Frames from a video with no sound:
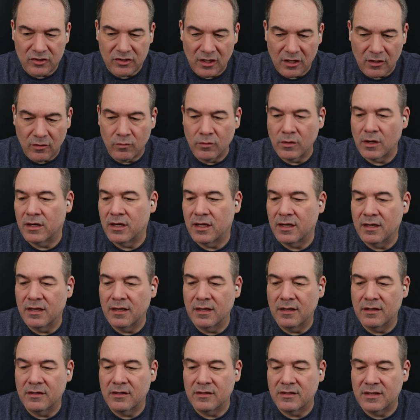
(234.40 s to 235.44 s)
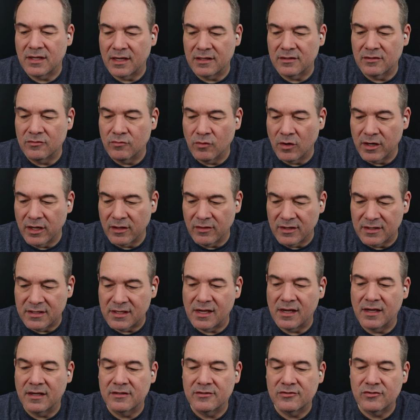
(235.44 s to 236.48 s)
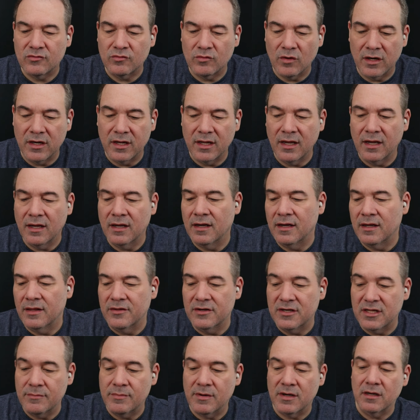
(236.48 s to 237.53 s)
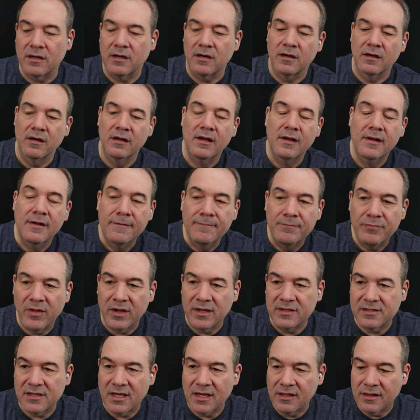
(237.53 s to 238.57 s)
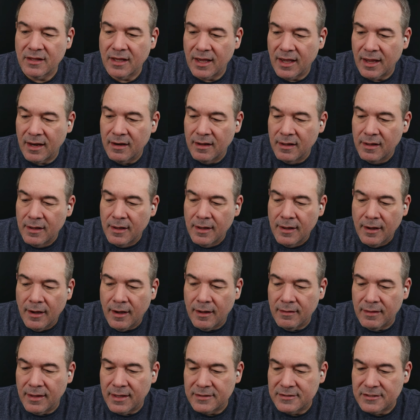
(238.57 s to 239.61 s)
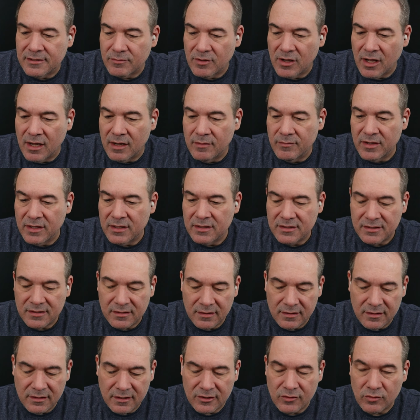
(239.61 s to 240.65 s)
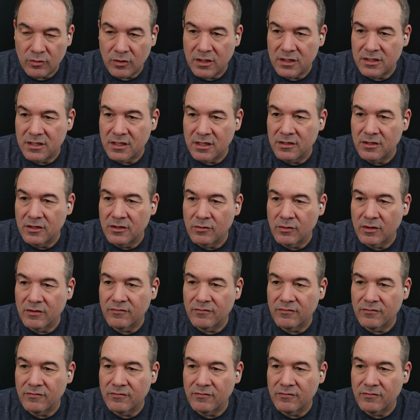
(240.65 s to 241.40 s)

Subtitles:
running it, running the tests, running the debugger, things like that. I'll add some comments. This will continue to